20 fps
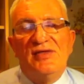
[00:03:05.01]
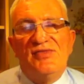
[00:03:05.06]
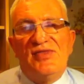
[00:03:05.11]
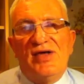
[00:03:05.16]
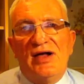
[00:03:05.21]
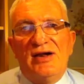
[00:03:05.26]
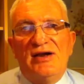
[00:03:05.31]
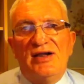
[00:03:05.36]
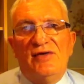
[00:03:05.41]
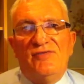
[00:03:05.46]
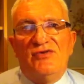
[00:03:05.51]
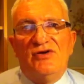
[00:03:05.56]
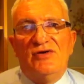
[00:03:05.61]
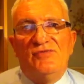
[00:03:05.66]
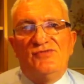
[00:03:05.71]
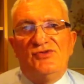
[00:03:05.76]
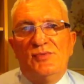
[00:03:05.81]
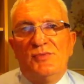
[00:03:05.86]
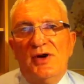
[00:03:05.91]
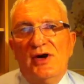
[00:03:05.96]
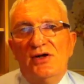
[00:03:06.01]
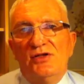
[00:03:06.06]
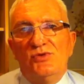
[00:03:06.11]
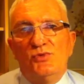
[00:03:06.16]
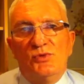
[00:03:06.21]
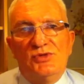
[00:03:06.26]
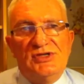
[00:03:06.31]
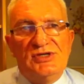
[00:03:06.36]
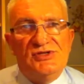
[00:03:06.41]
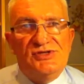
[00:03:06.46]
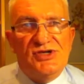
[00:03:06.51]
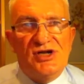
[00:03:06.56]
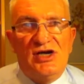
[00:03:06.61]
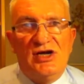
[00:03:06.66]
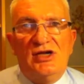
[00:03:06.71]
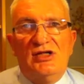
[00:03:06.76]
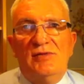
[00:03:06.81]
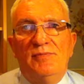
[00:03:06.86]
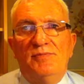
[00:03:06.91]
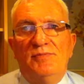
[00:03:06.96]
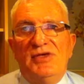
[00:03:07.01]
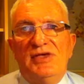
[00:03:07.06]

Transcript: That level of demand would in turn